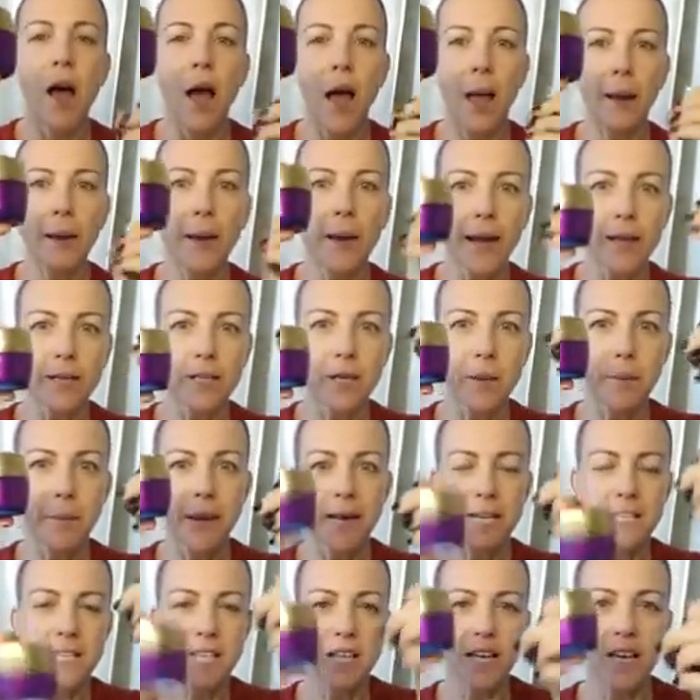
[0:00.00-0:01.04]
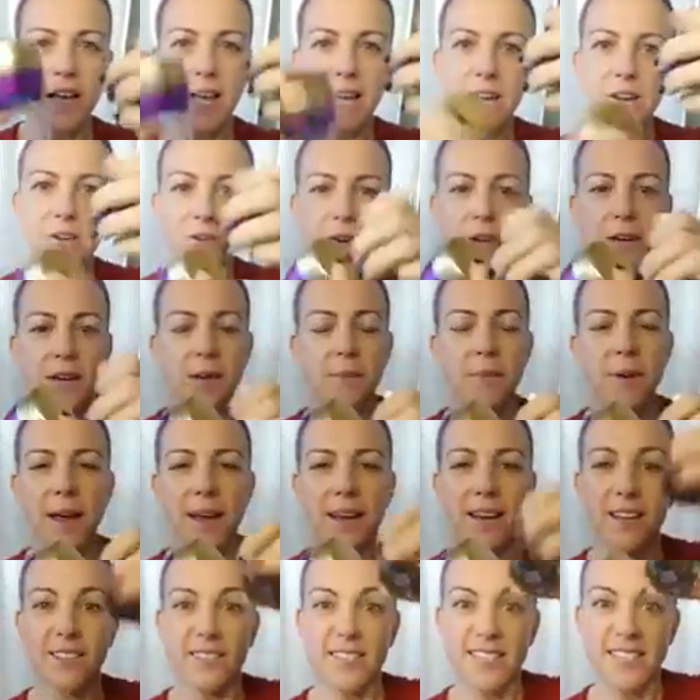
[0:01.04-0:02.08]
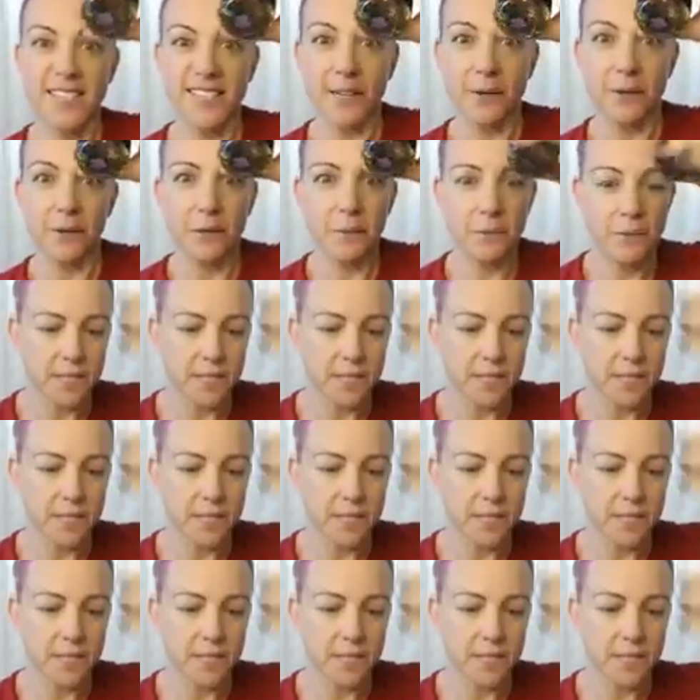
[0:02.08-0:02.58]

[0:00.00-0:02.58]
I'm going to actually mix the night cream and our serum